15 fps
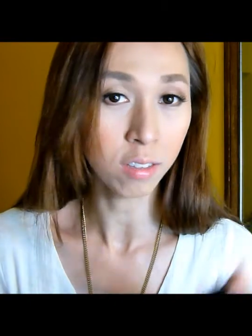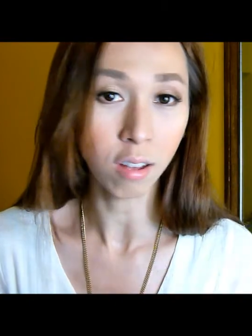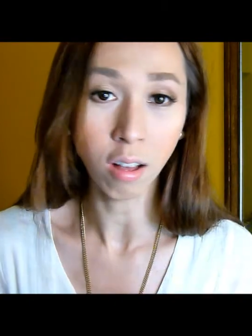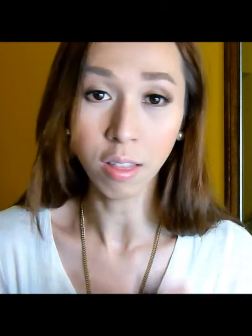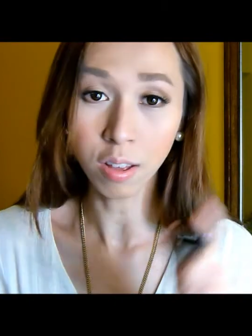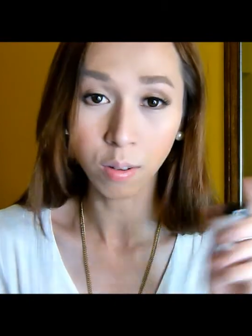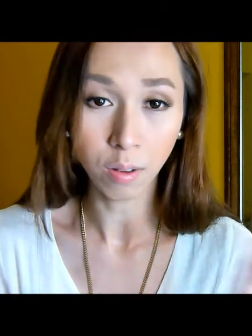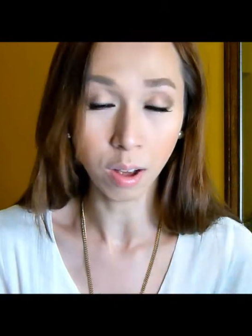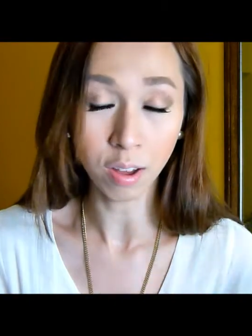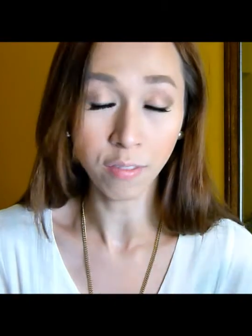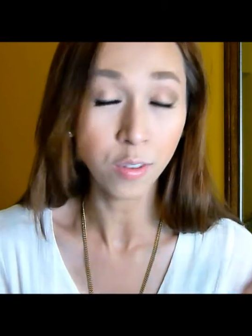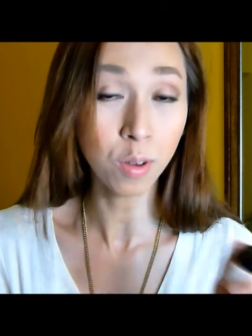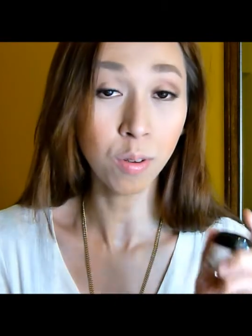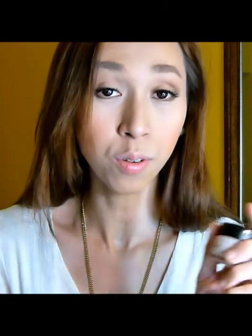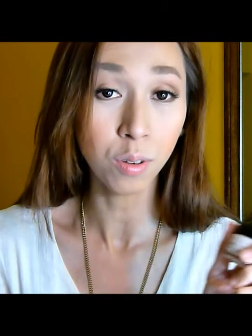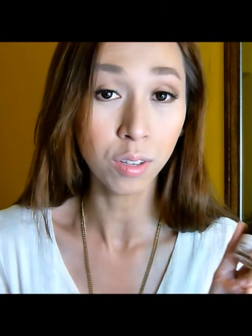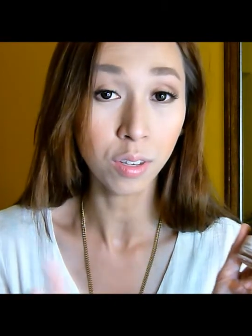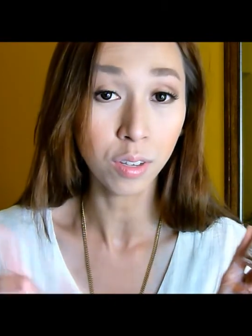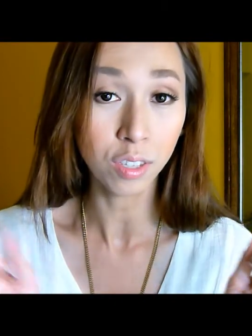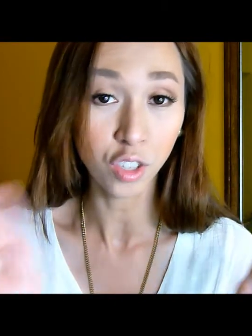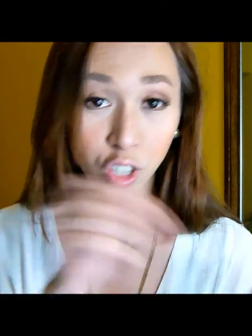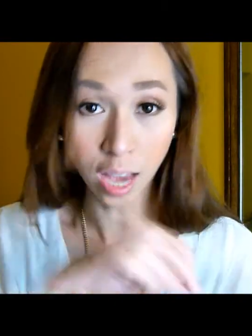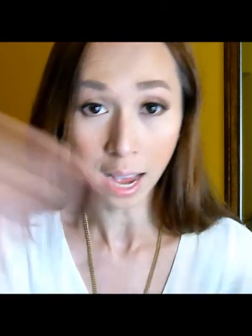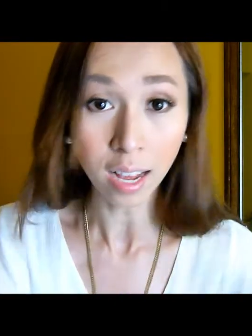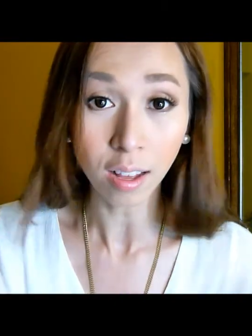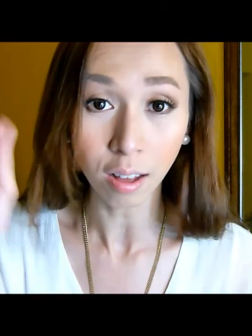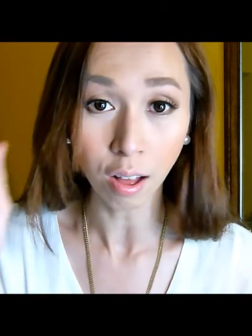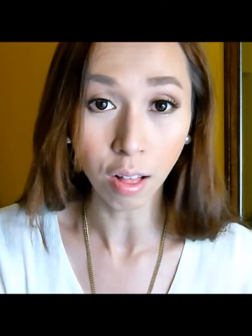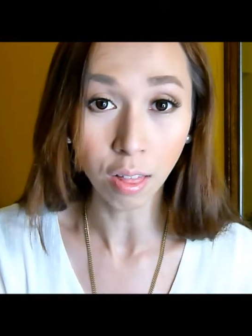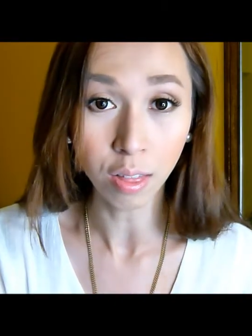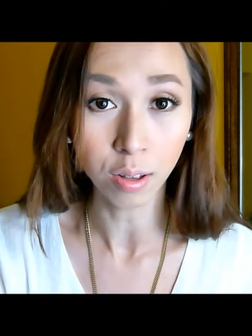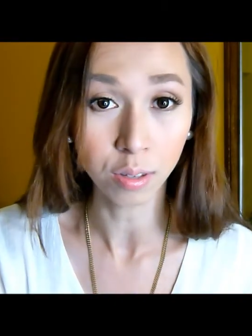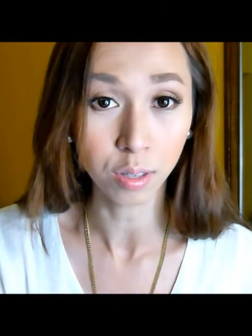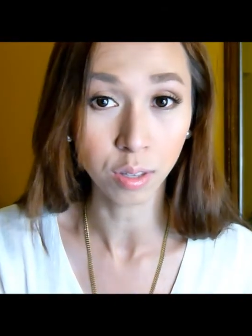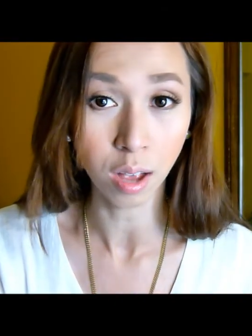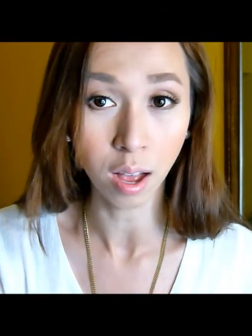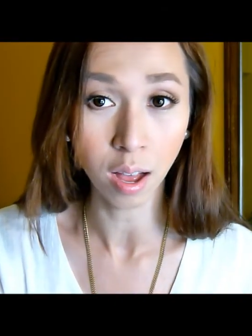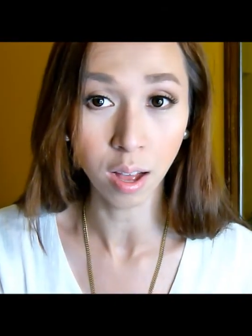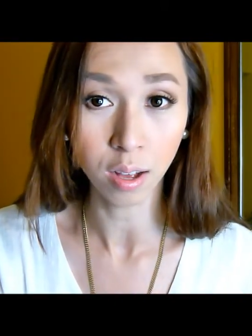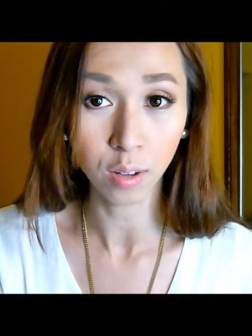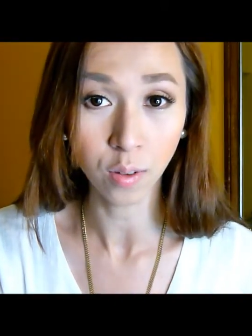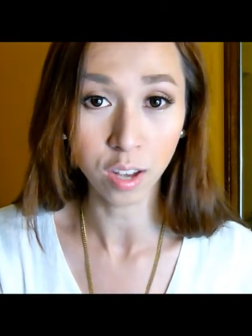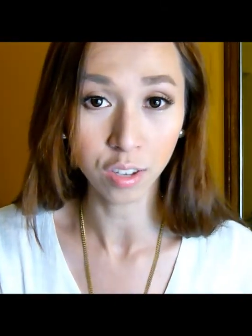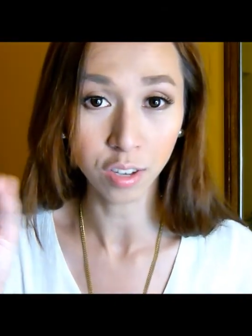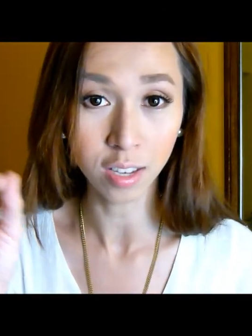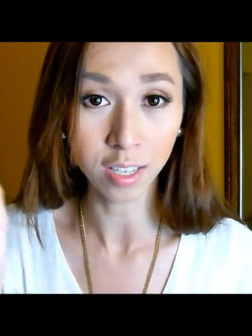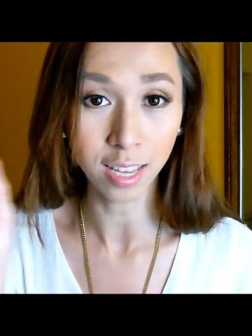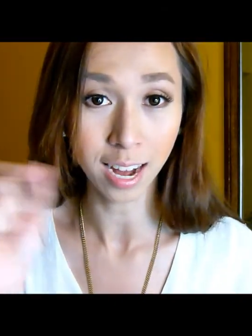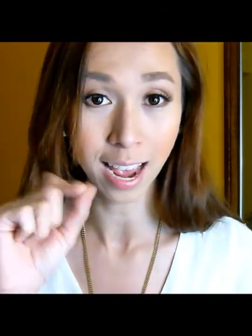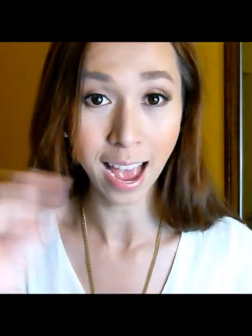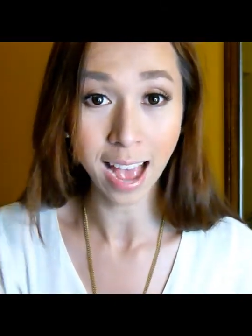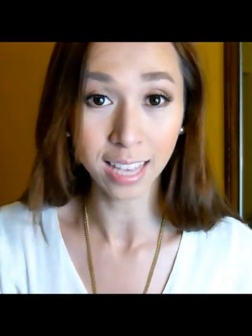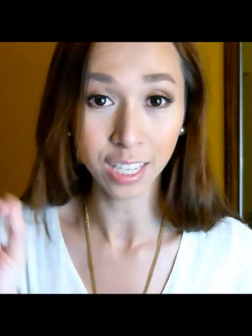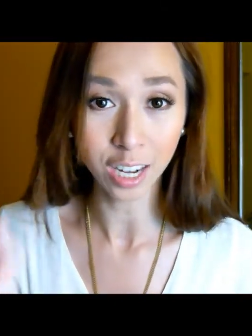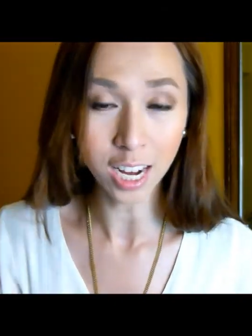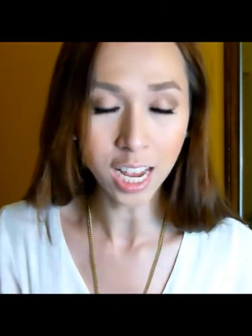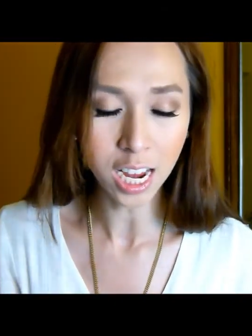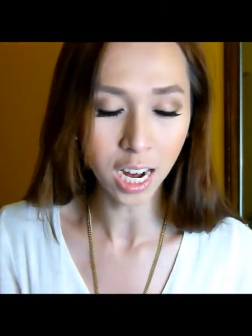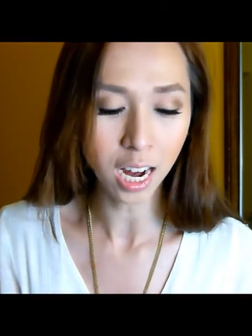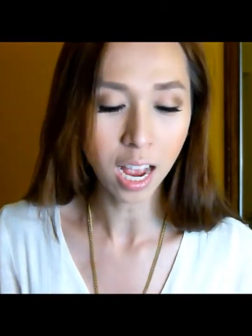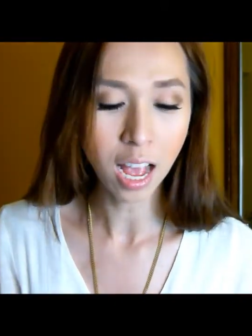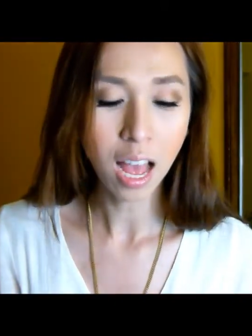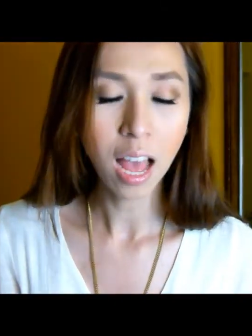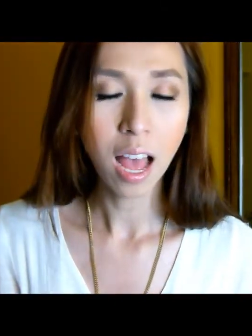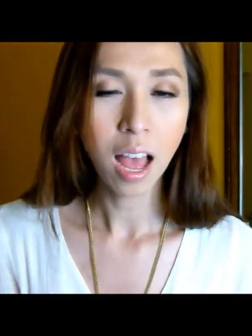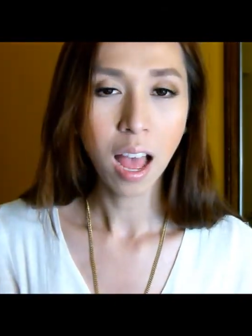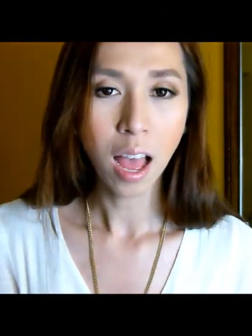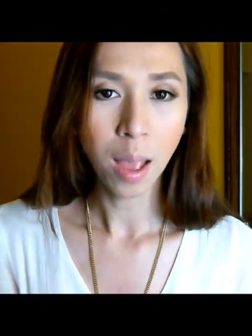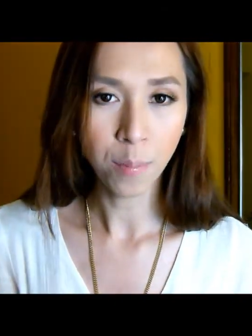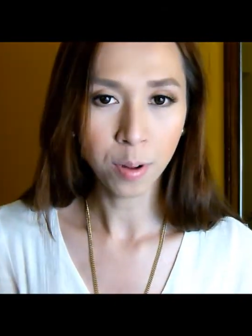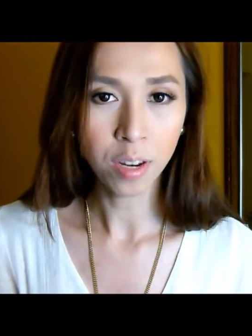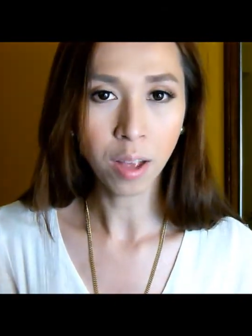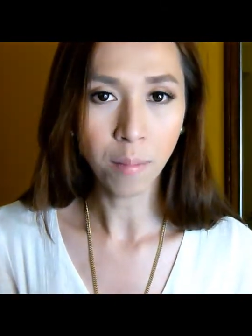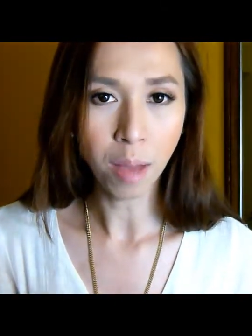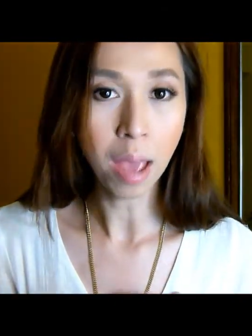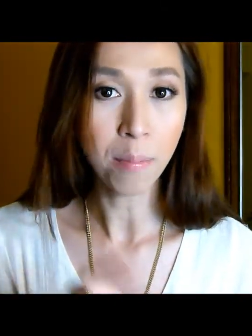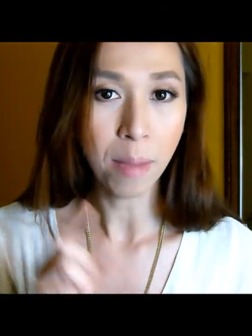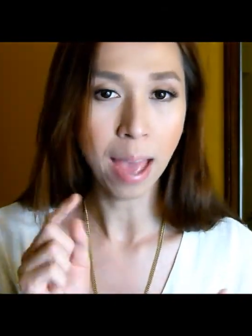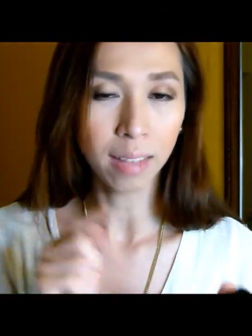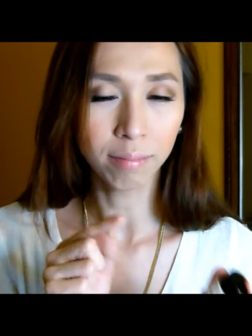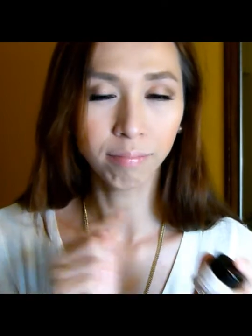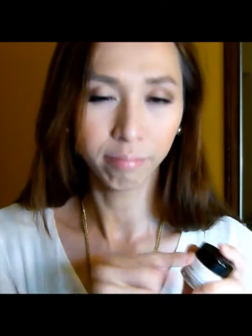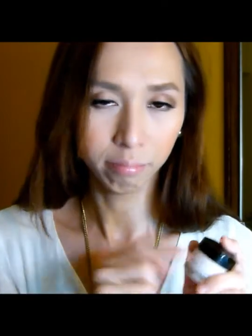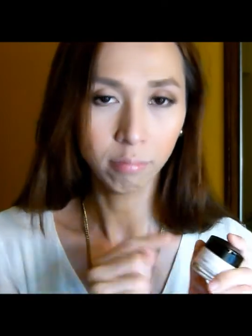all the, if you check all those questions that I asked earlier, I bet.